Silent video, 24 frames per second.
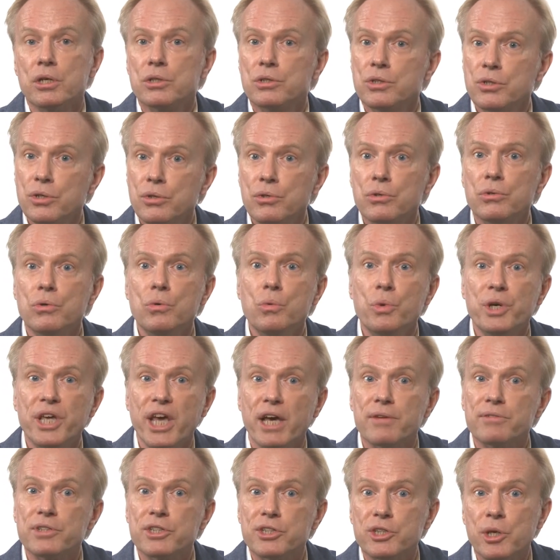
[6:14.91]
2, we
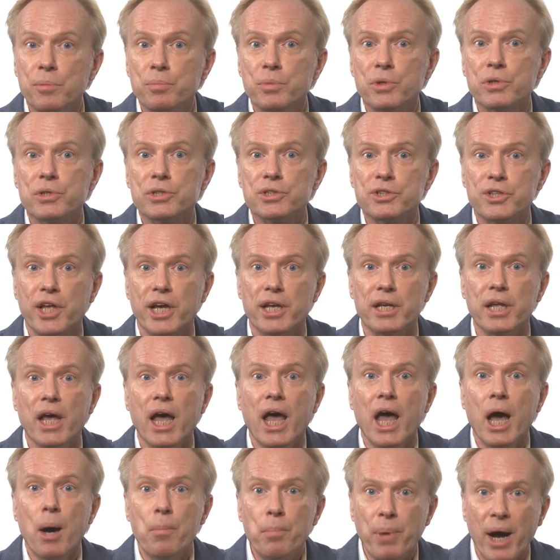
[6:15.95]
have symbols that
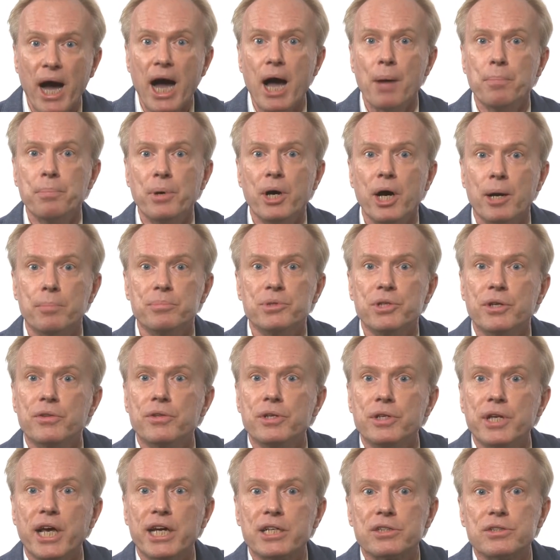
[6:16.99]
pop up to the
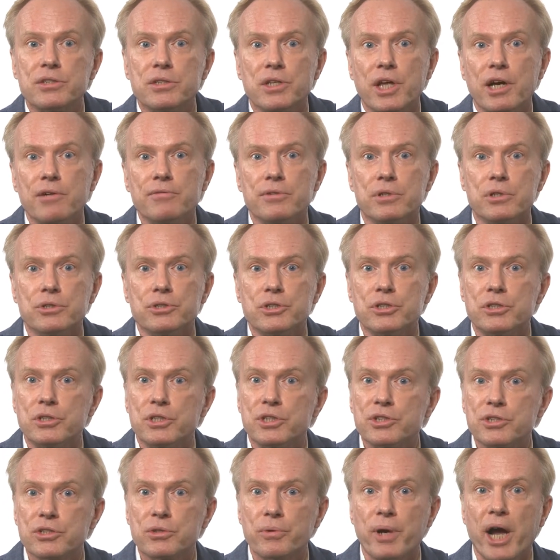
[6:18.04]
next level to
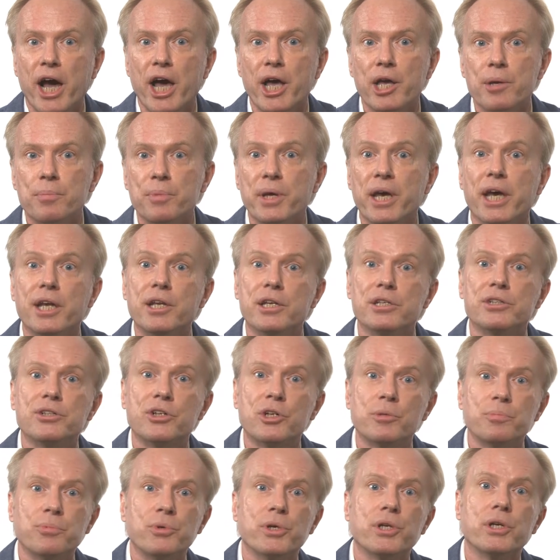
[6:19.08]
describe and
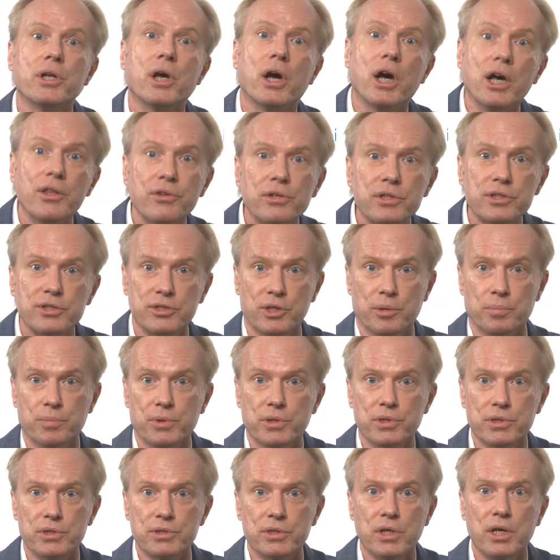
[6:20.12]
interpret other
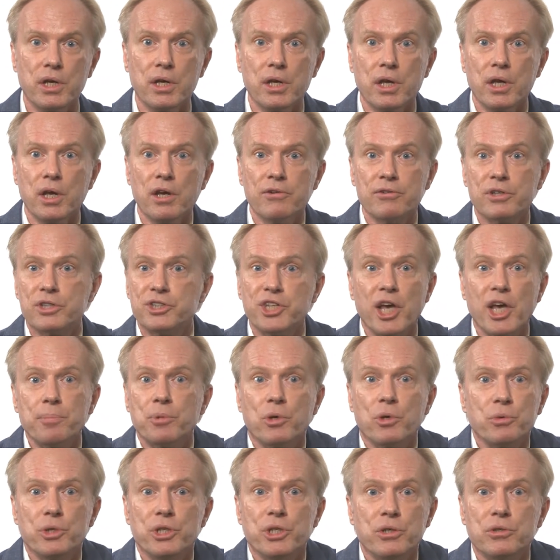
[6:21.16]
symbols. For
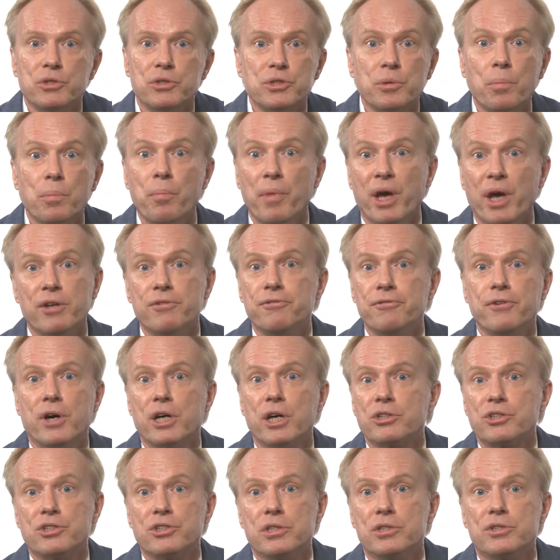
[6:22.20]
example, we use meta
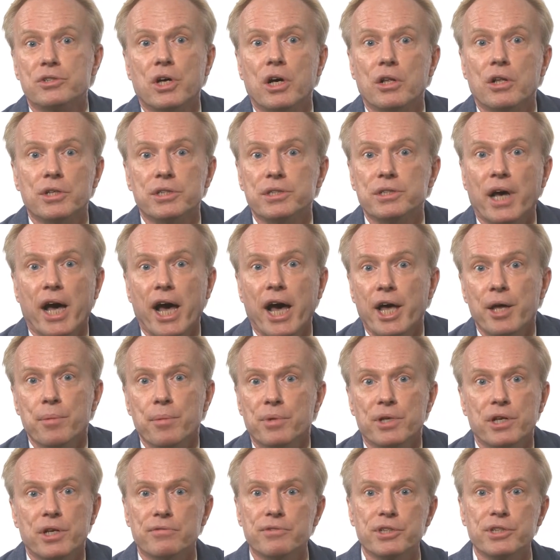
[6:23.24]
functions all the time
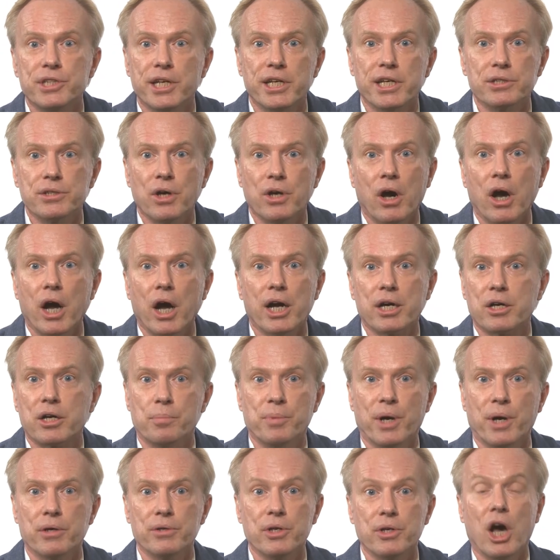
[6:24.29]
in everyday talk
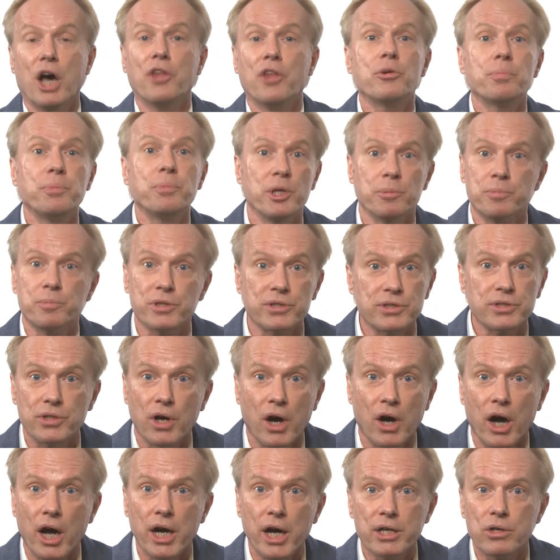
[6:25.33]
about other people's
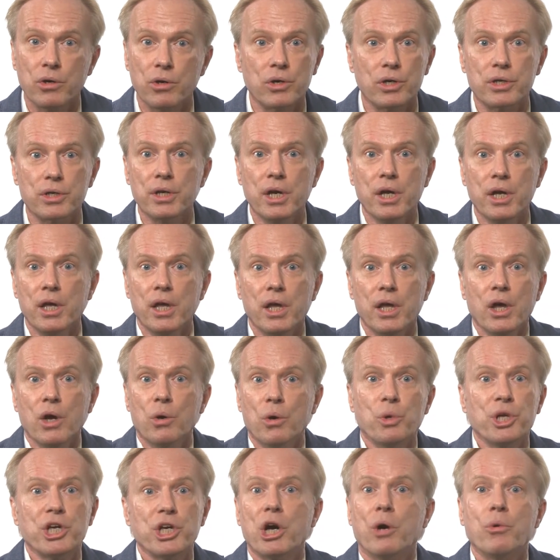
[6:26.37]
talk, or
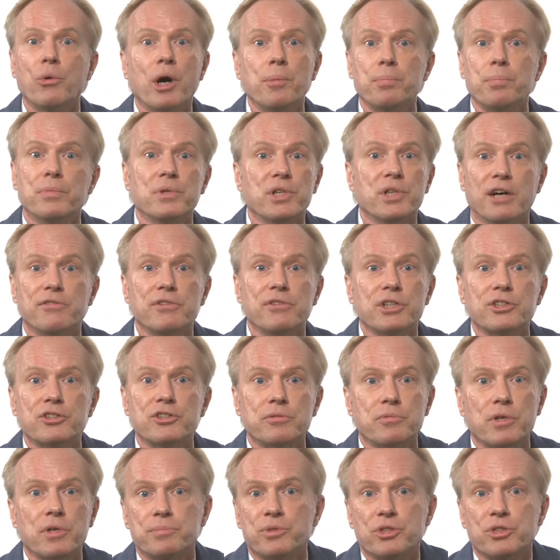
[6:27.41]
we go up levels
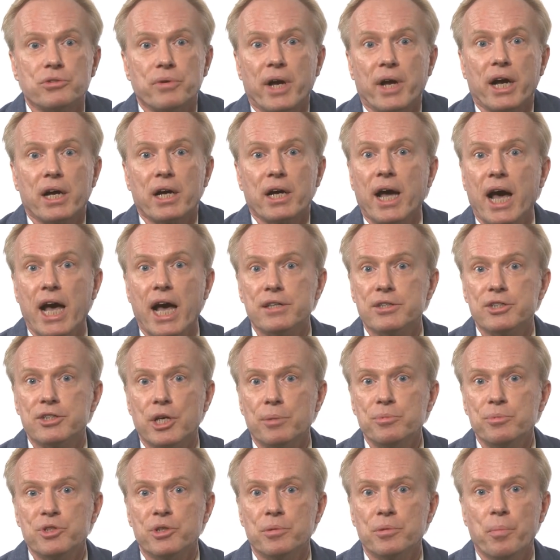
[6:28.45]
of abstract
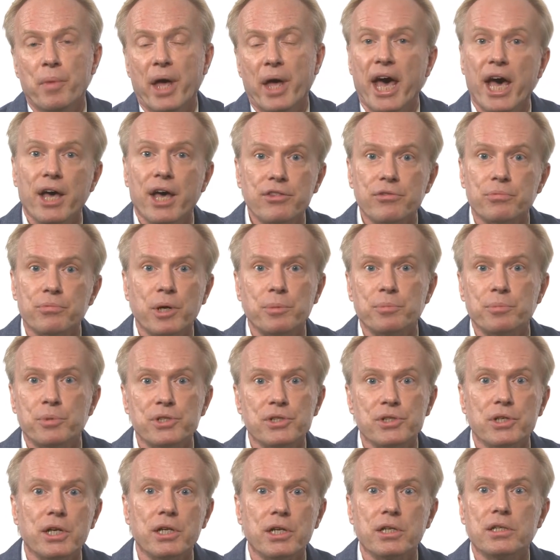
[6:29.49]
concepts in math
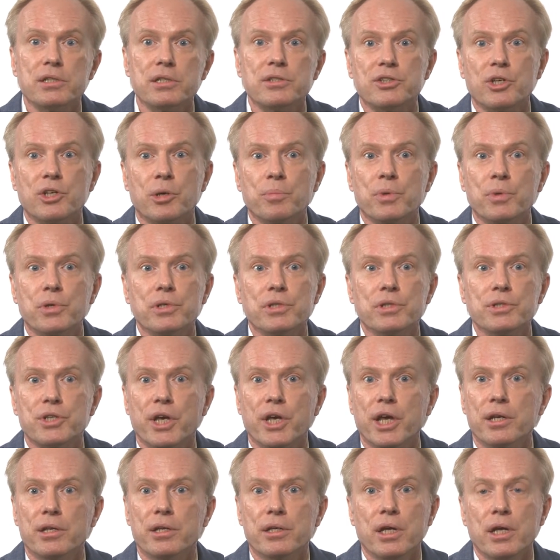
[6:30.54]
represented in symbols.
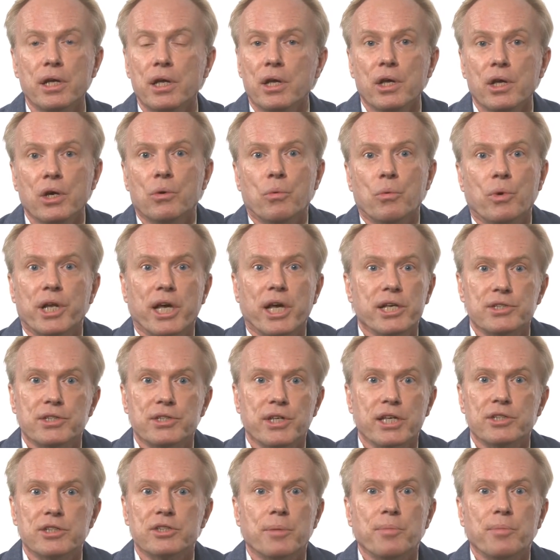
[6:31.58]
And when I
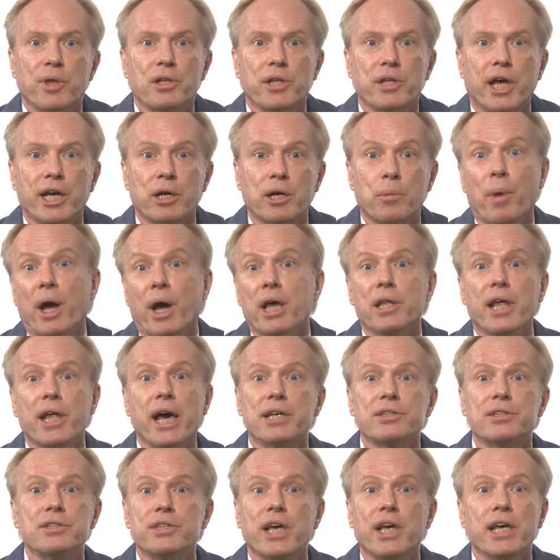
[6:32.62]
say something like, my
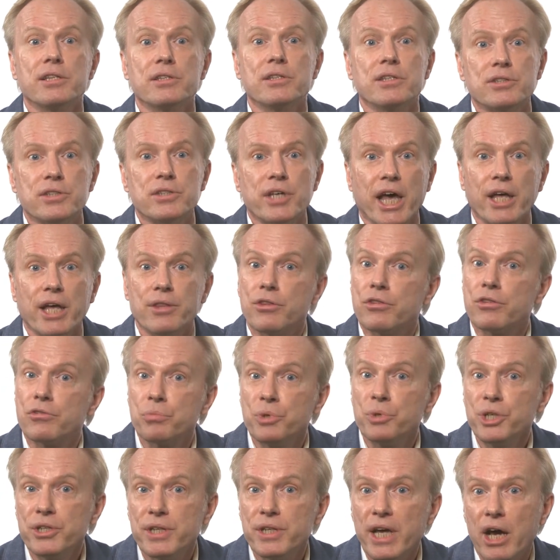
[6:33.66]
last sentence had
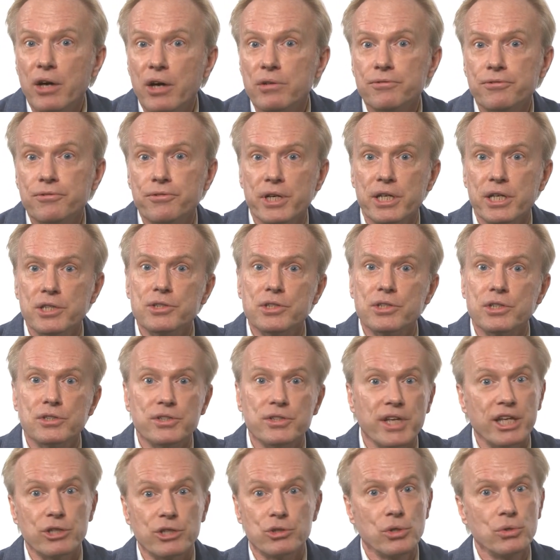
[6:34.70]
3 noun
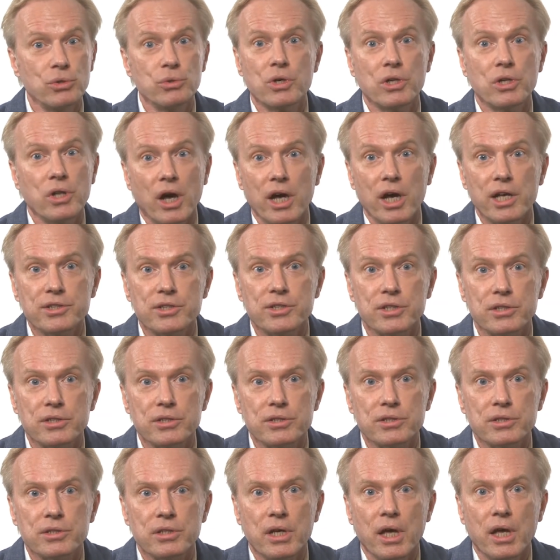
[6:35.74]
phrases and 2
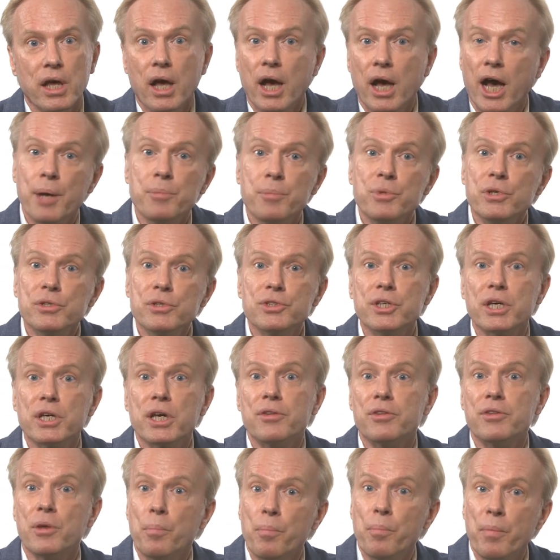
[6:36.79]
clauses, I'm
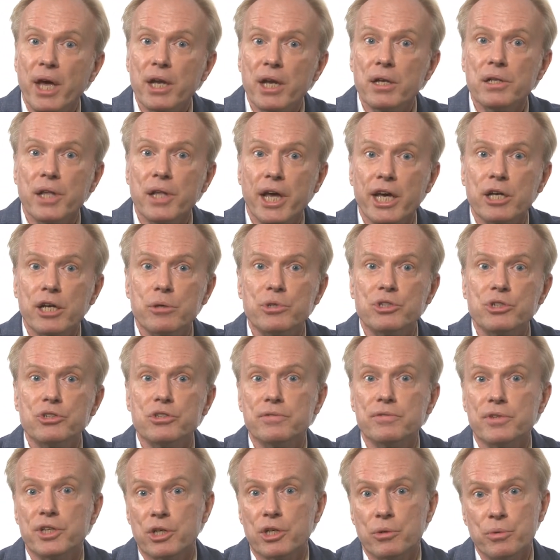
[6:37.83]
using the meta-language
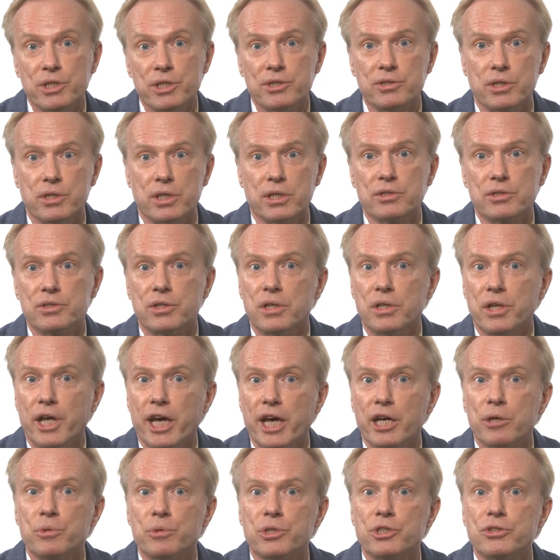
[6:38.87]
of linguistics, the
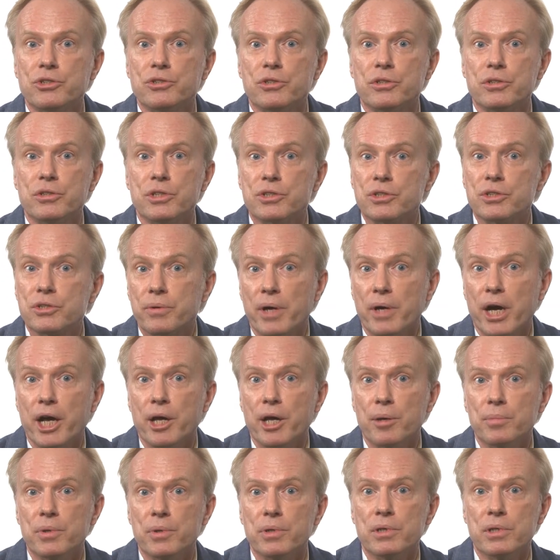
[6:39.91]
language to
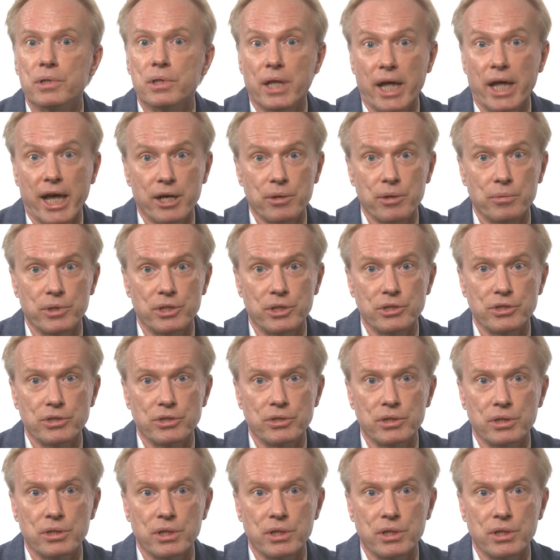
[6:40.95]
describe language.